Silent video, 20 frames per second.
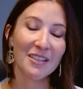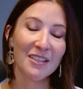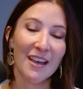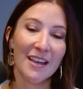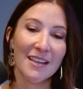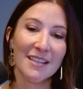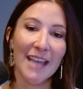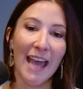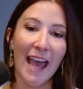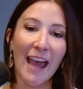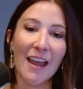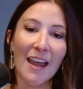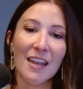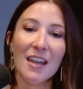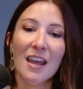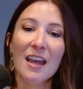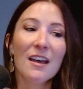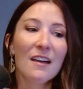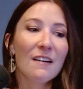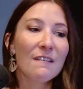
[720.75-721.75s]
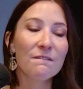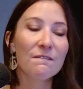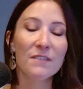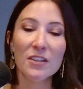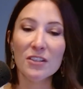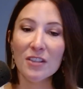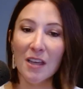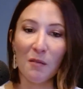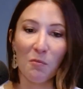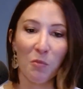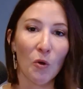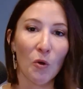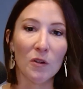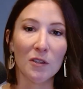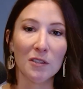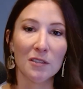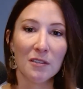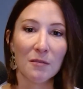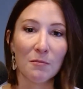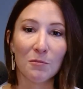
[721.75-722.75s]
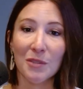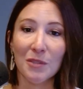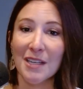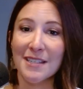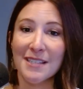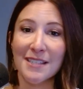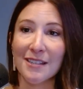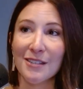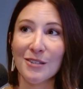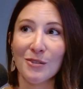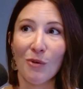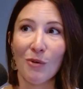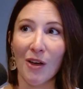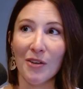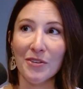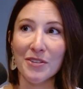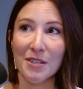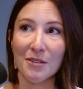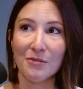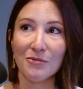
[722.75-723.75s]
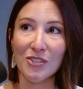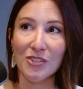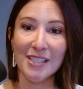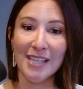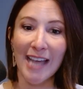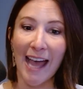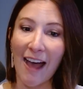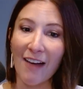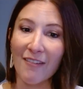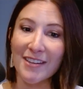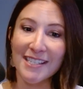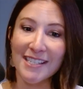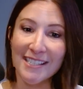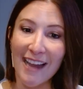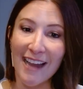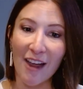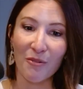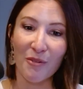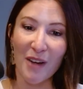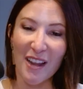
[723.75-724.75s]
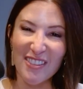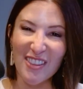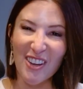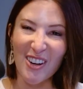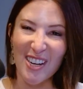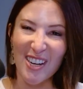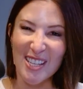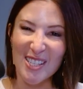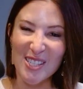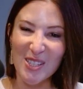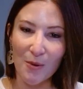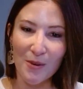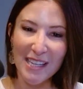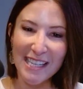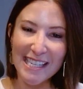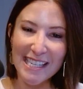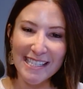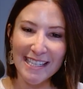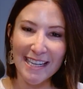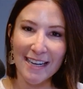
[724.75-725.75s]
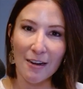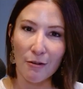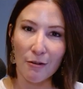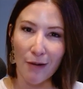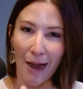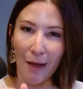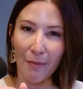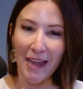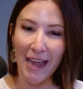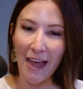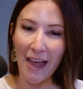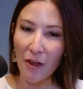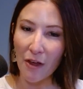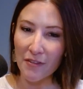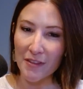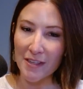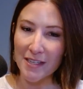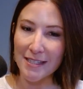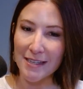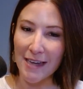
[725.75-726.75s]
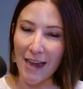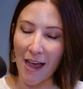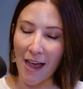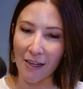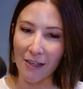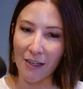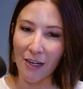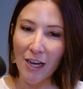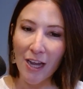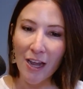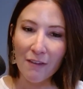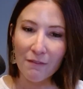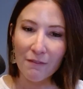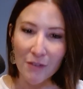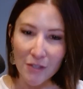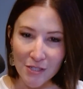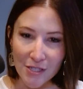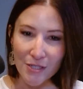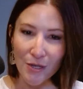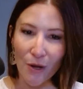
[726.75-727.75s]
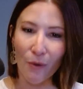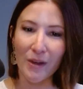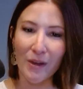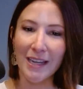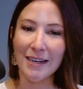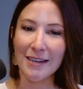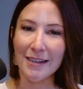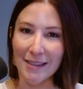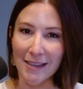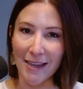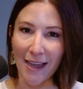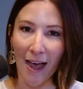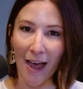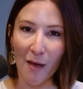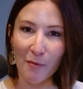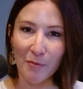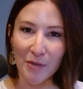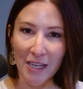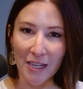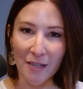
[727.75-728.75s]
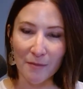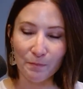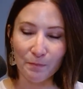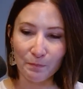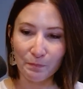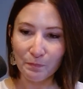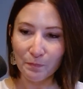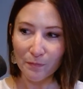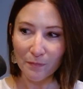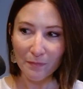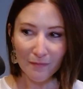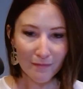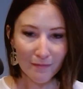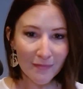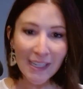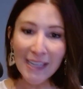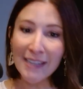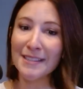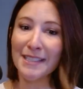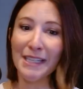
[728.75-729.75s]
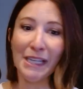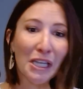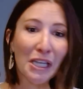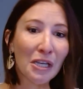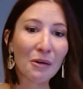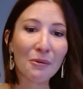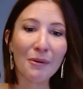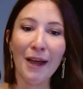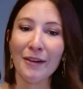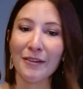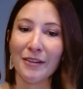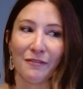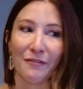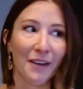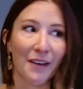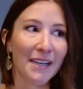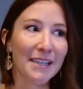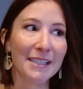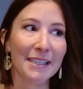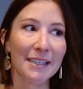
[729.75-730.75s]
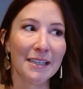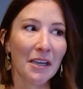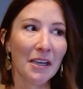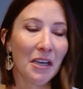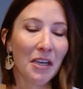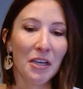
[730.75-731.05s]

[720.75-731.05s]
likes, and fill a bowl. Plus, then you also just have a snack right there. And it's so easy to grab a healthy snack versus going into the cabinet and digging around and finding,